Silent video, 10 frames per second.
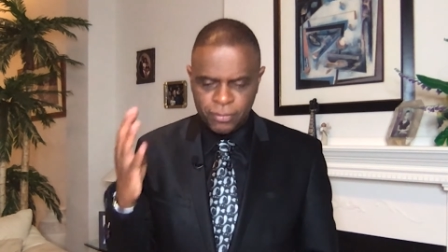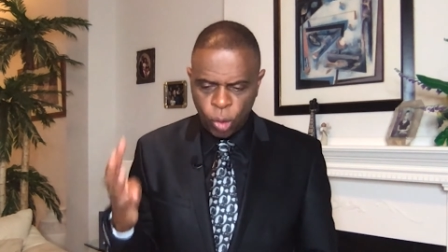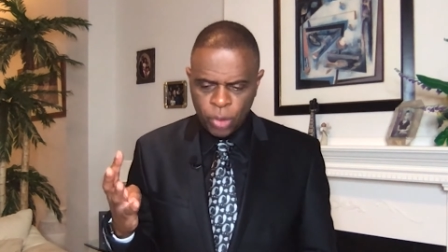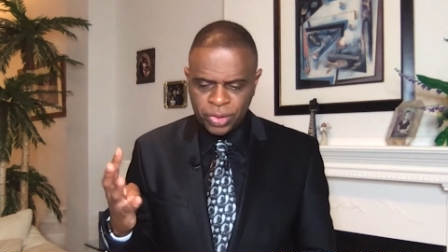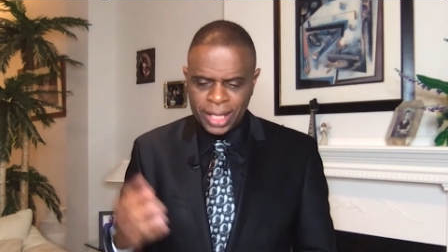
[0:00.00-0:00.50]

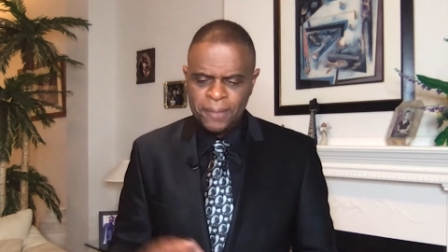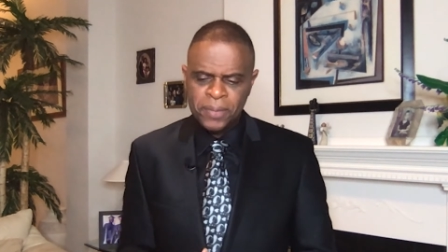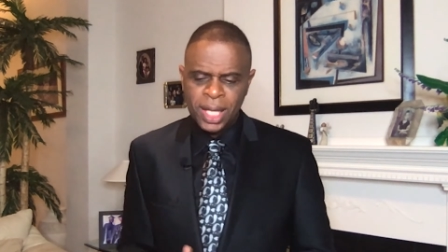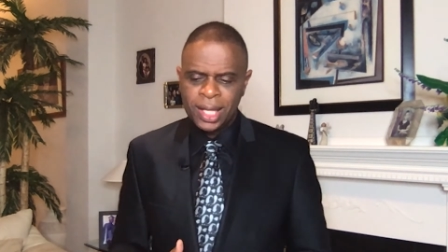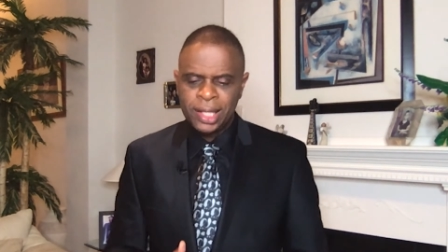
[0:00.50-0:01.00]
Fourthly,
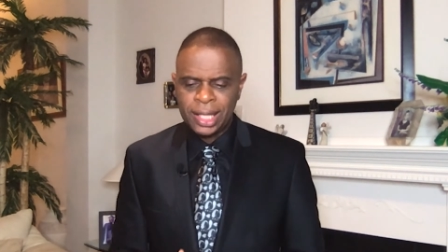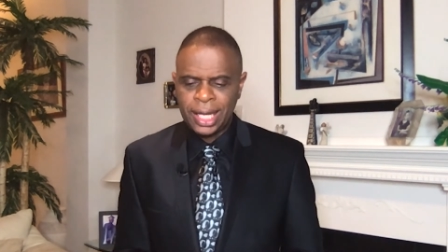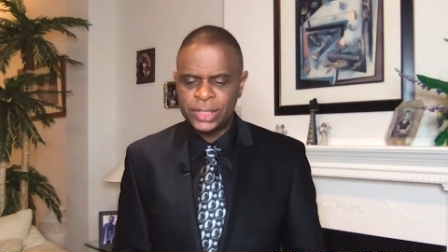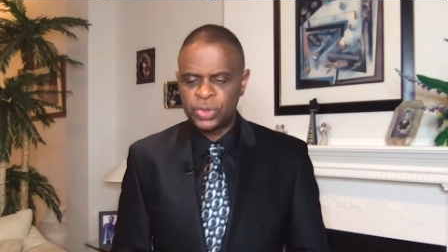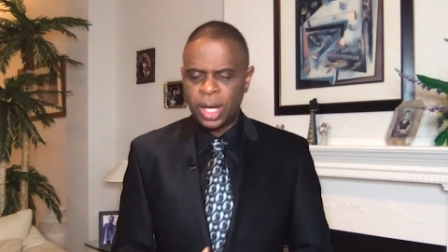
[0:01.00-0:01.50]

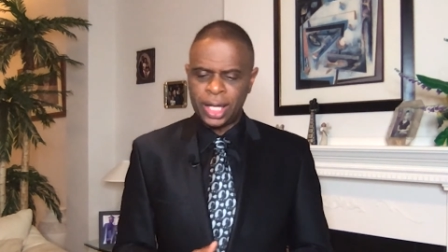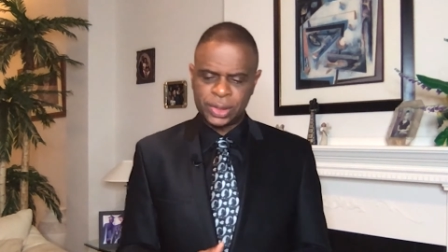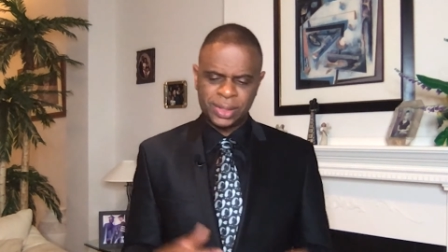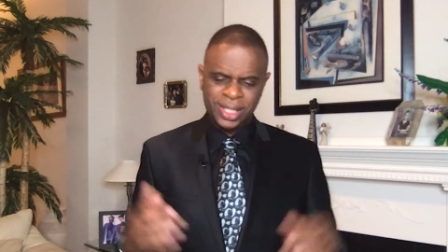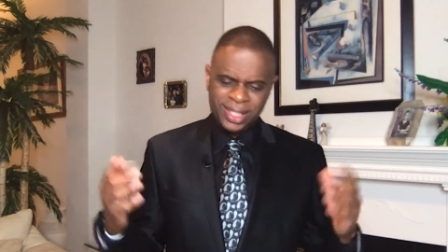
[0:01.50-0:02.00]
legalize
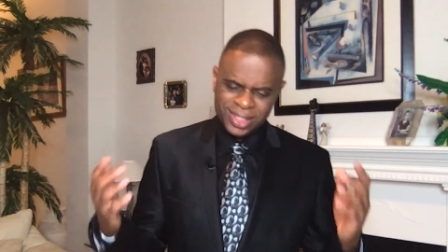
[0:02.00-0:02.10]
drugs.